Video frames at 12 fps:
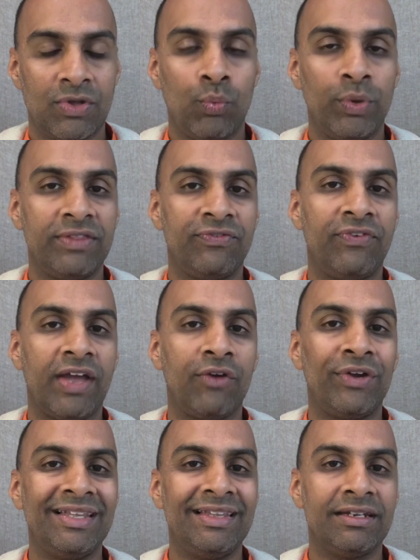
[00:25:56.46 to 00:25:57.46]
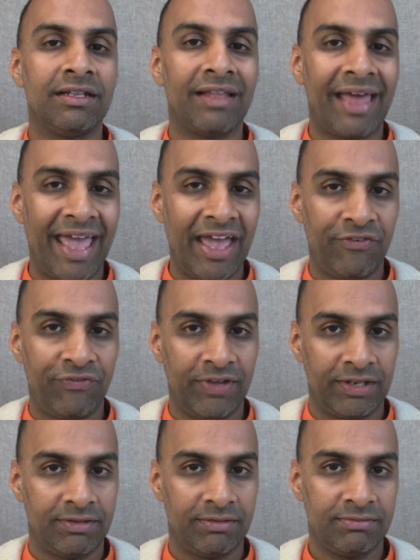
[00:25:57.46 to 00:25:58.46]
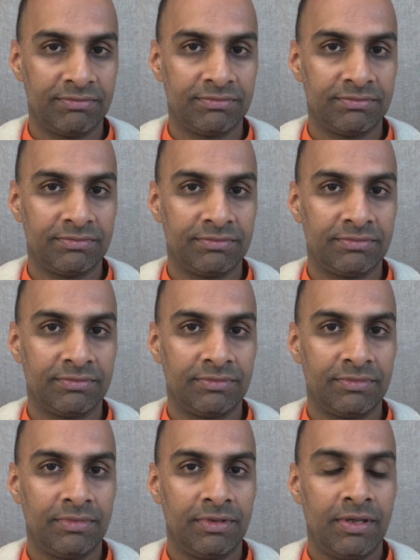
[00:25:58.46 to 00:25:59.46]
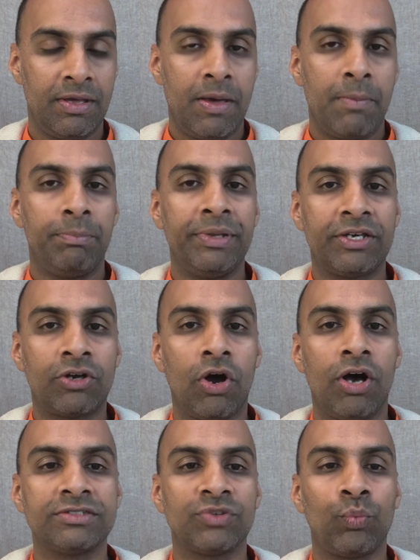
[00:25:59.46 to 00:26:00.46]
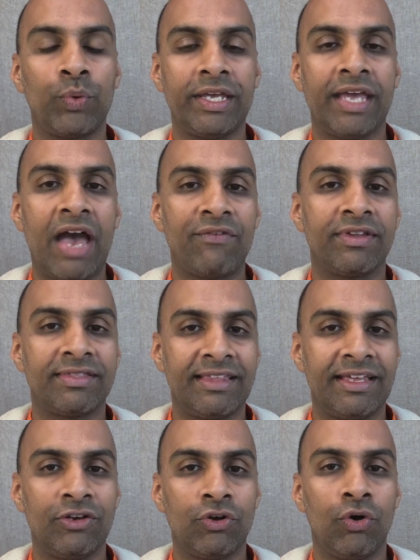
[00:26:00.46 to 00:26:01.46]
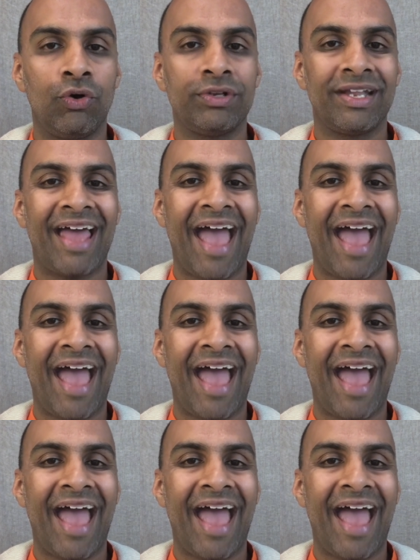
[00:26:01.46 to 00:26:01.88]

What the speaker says: with very little effort because we have a thing called